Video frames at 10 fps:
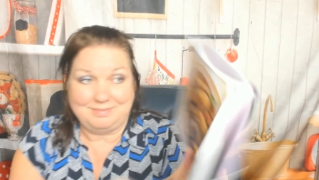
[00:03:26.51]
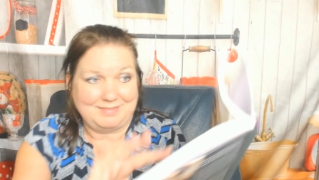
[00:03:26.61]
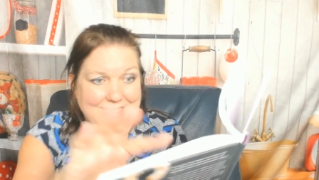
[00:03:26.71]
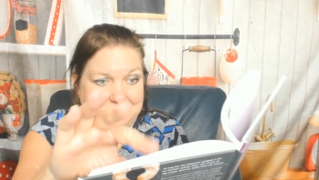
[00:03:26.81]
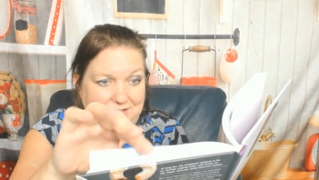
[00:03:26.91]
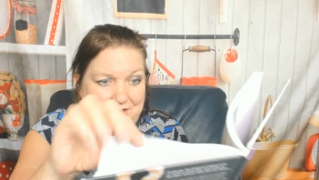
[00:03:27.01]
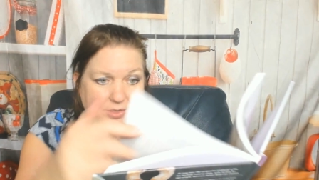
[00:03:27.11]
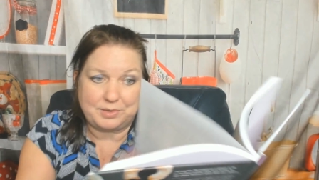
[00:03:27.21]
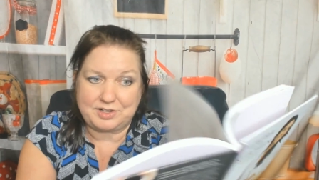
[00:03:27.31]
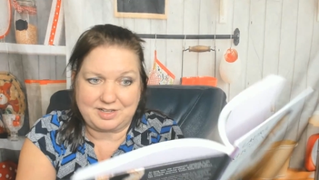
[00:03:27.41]
that's a lot of
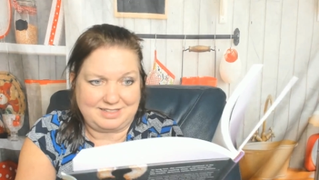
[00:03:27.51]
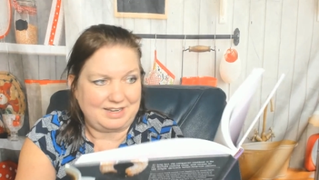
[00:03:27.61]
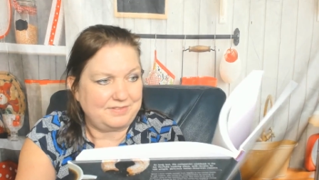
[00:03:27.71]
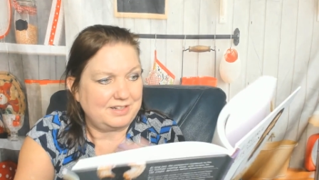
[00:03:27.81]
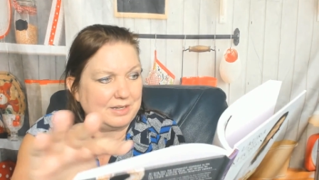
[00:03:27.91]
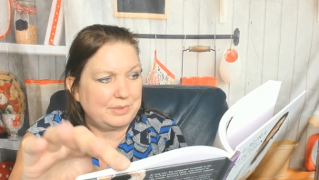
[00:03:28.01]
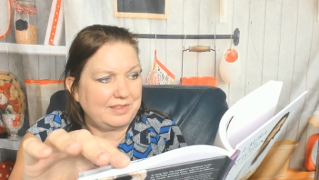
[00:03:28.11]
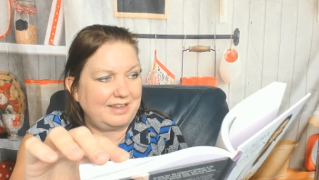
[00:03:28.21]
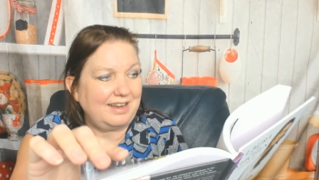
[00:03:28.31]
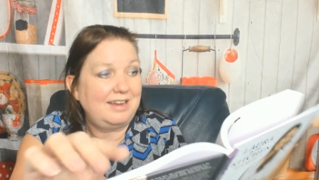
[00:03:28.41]
work, definitely worth
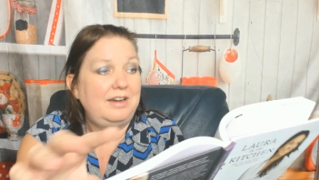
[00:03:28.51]
it.